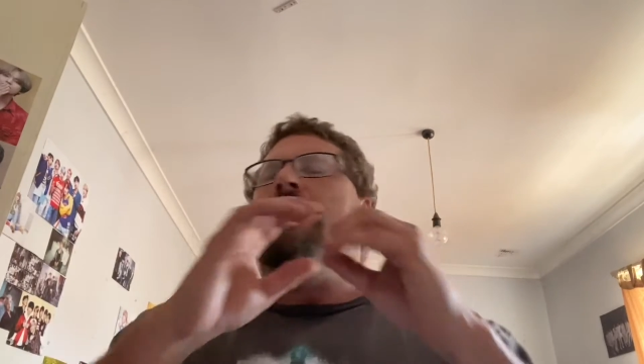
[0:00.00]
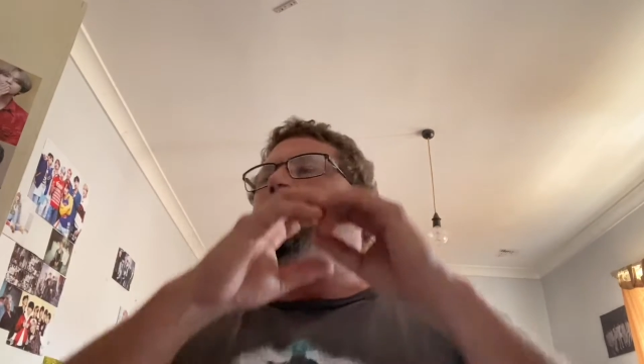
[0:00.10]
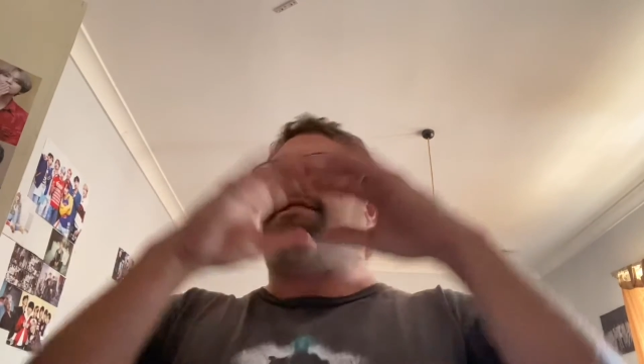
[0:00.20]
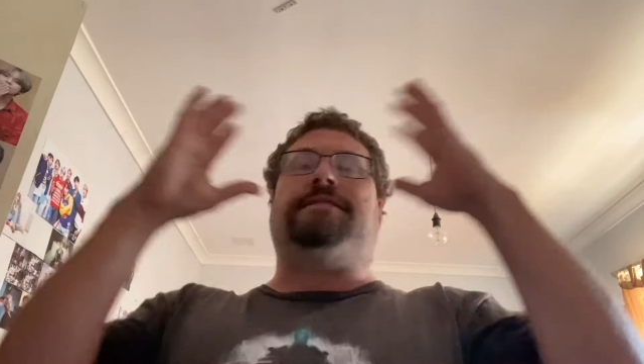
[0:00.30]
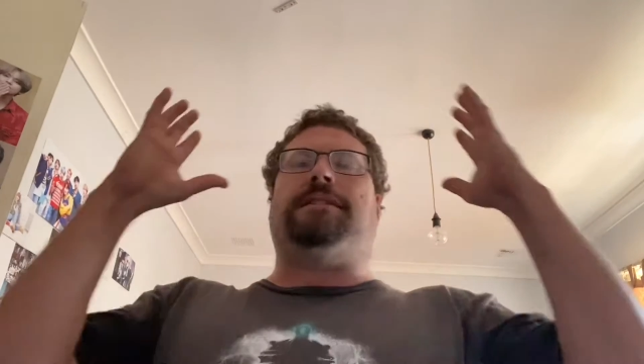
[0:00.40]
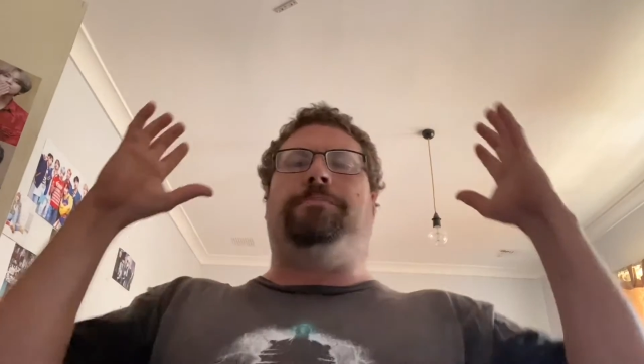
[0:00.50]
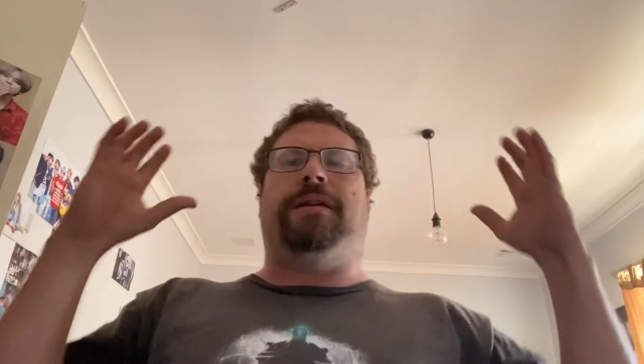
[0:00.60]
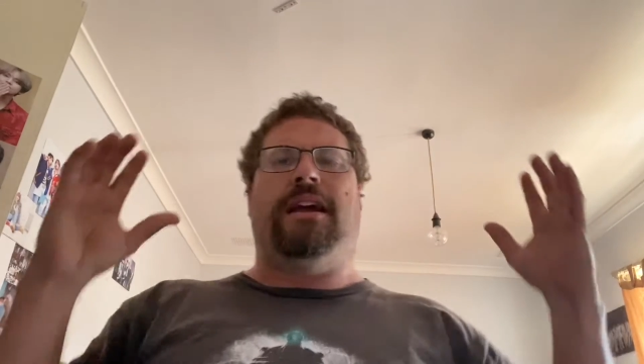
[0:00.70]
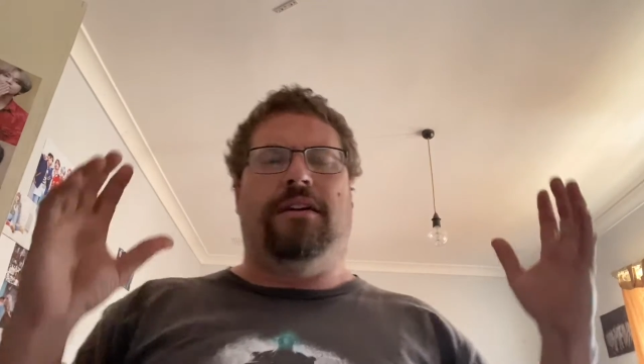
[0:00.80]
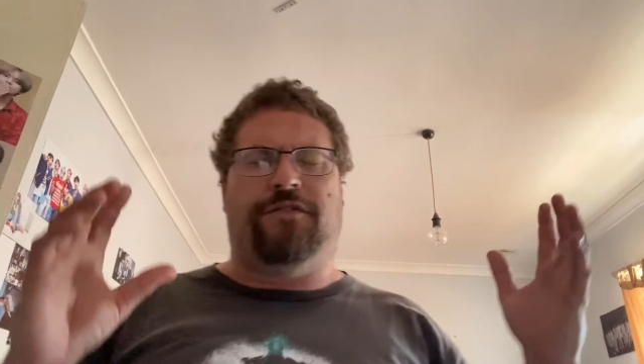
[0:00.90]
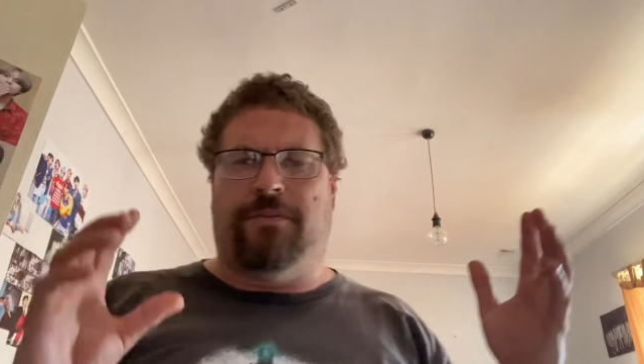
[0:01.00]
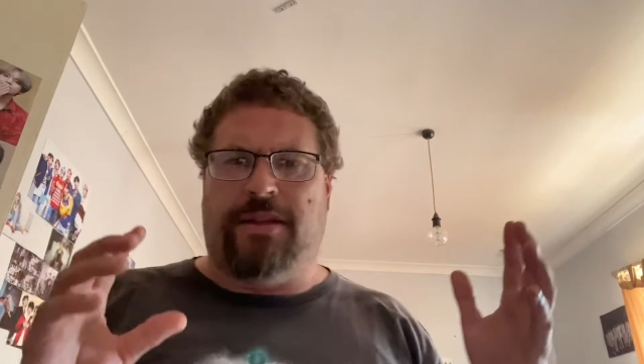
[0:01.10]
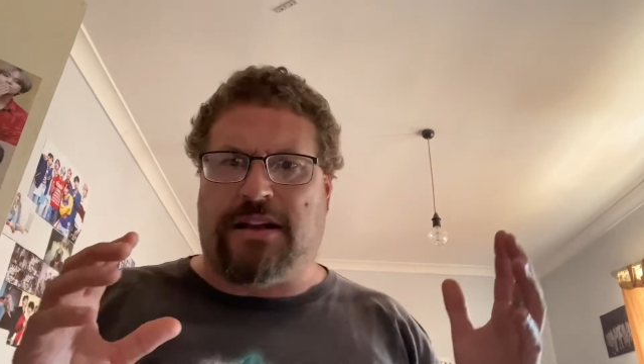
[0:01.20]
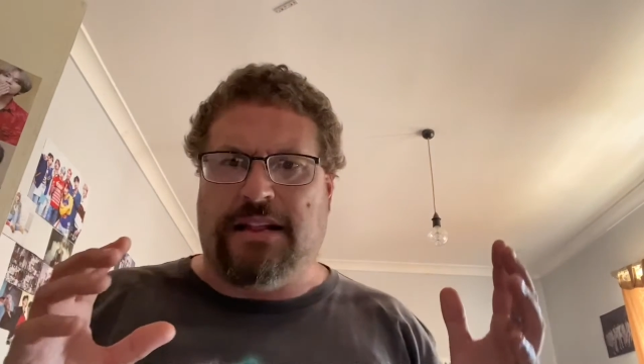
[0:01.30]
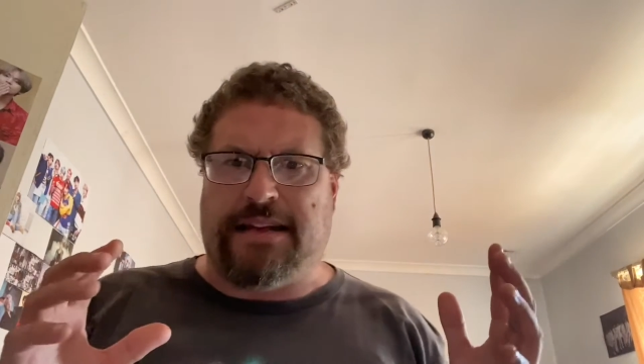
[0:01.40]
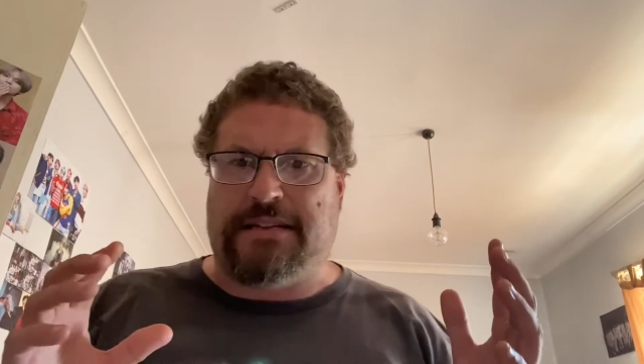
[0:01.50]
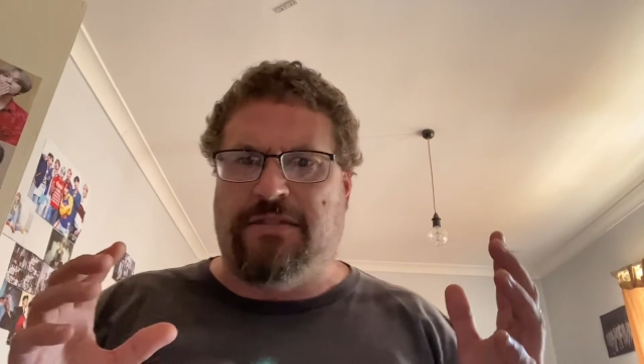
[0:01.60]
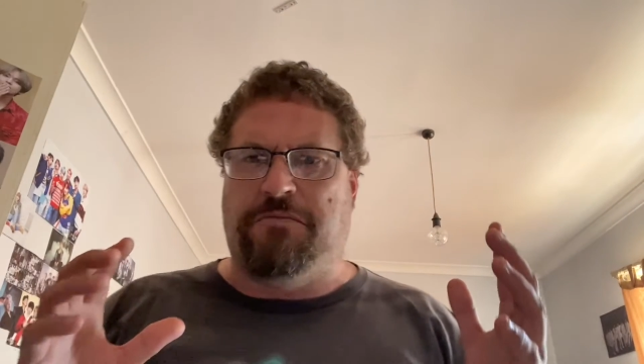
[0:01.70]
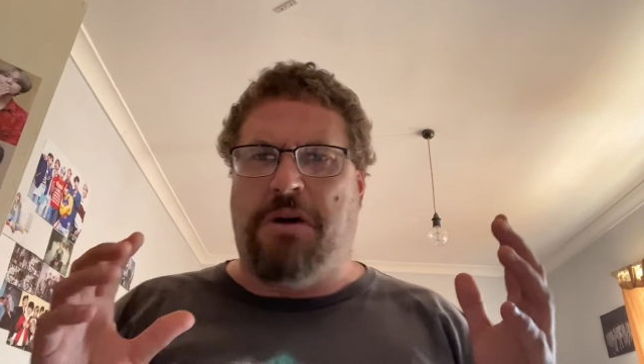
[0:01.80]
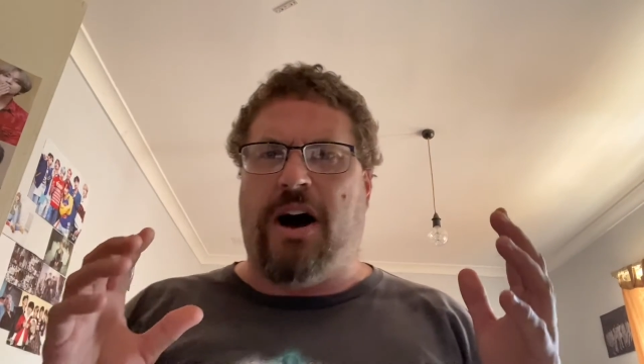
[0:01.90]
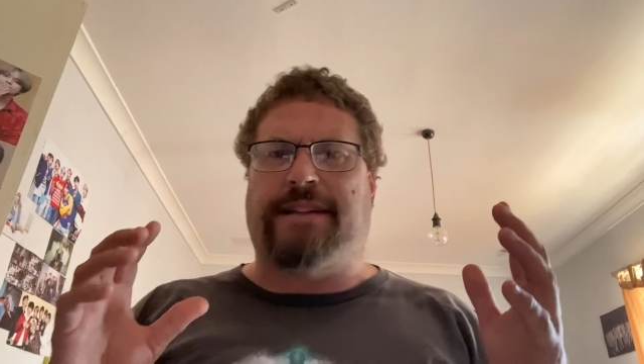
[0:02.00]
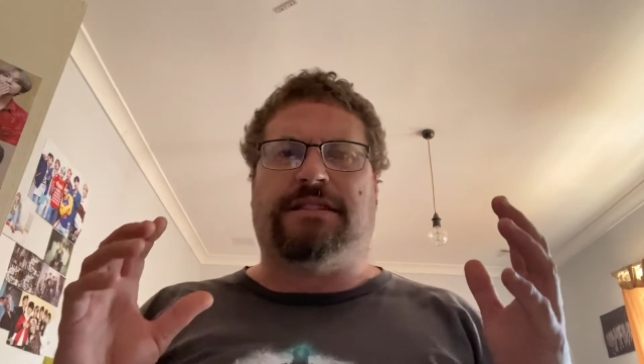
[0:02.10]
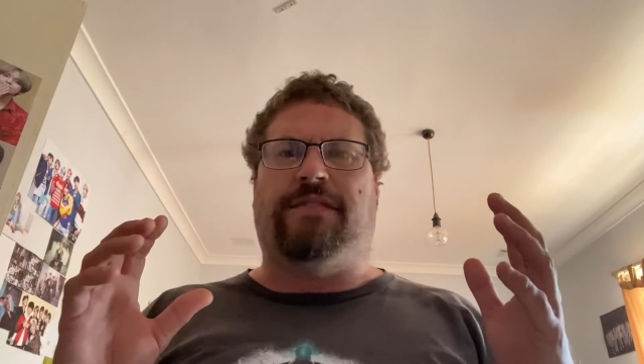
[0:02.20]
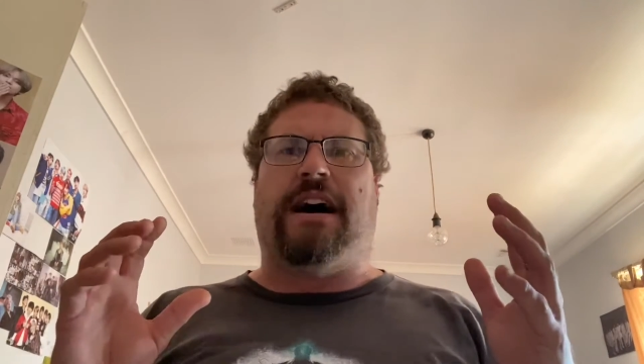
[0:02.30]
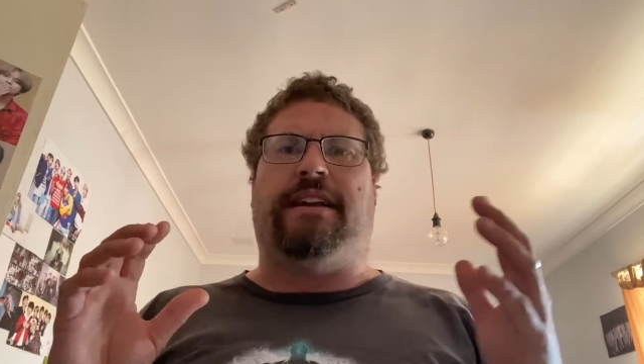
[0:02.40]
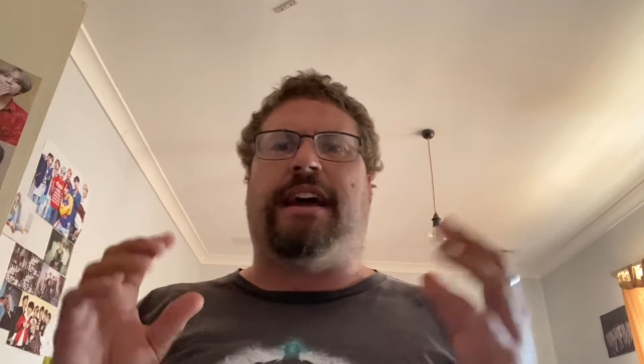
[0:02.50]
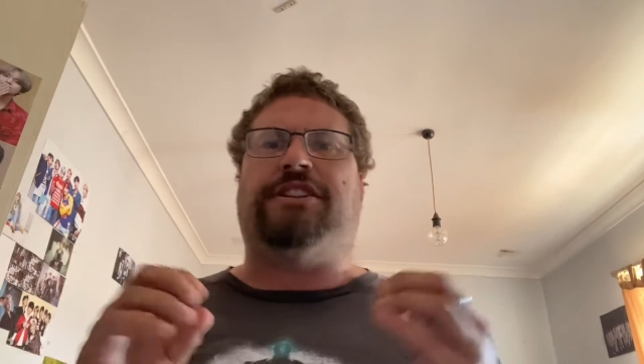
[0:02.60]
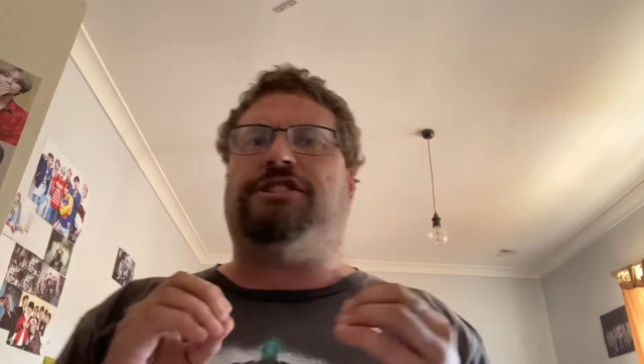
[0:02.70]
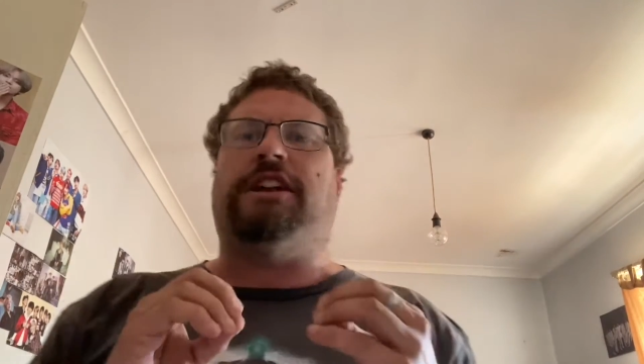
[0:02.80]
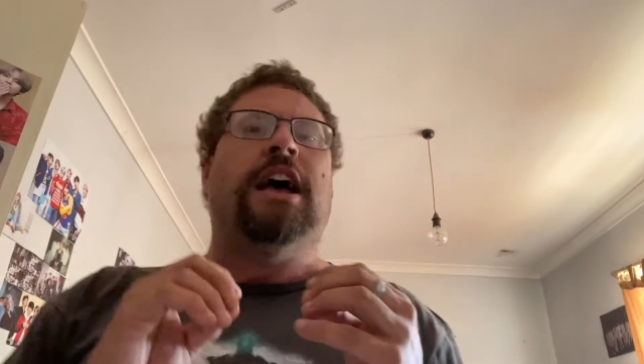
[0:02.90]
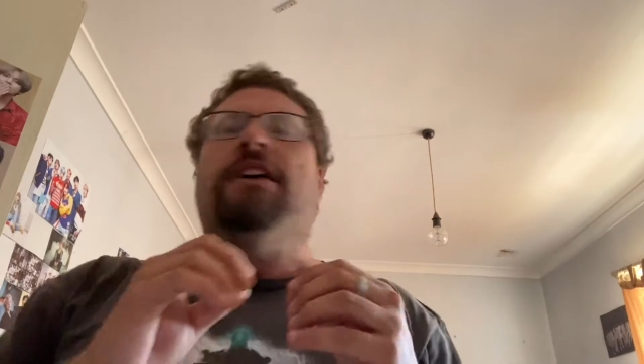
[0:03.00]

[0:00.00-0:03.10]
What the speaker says: disappear from the collective minds of our nation.